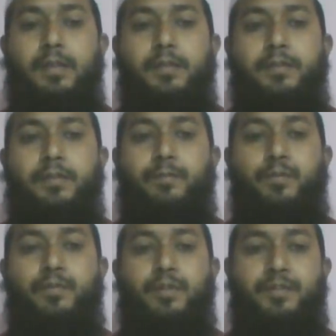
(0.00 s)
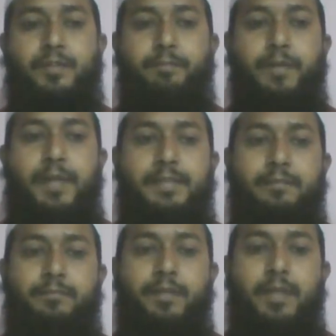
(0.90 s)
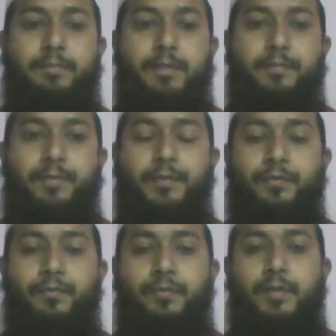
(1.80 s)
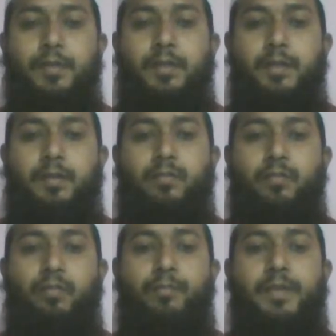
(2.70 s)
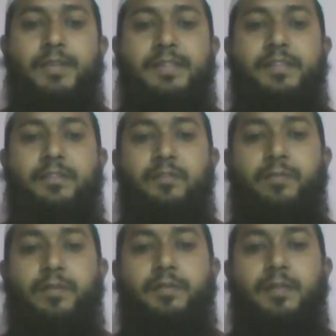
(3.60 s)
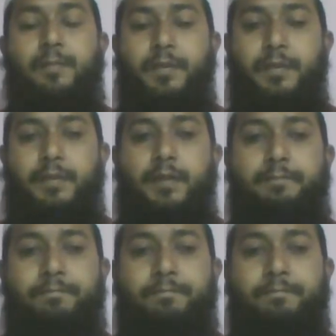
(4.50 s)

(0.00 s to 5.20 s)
Suppose a simple example I am giving you. Columbus discovered the America.